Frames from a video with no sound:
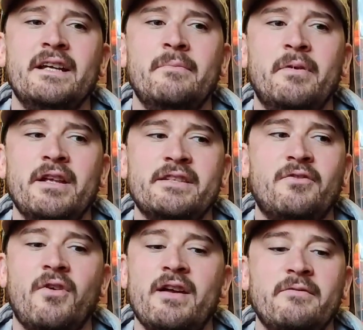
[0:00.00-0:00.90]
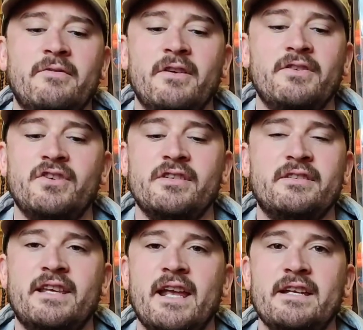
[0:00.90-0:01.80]
but it's great for just
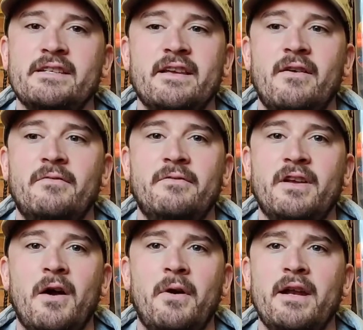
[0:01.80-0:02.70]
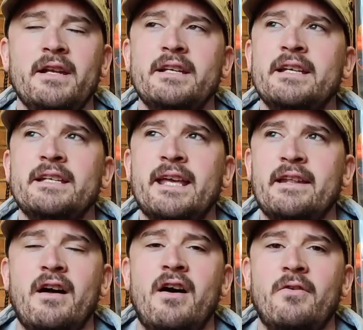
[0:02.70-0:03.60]
getting yourself going, getting
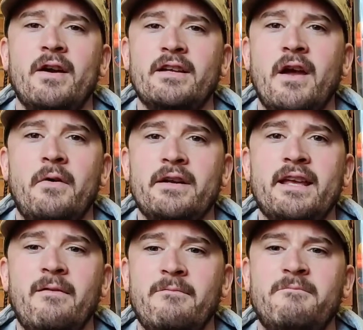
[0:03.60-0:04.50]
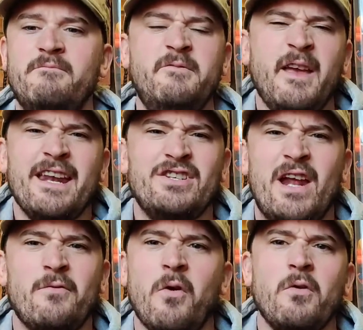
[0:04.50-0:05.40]
the heart rate going, getting fit in
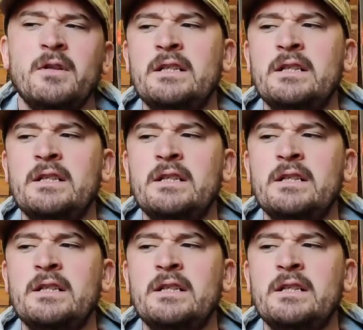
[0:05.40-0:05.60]
general.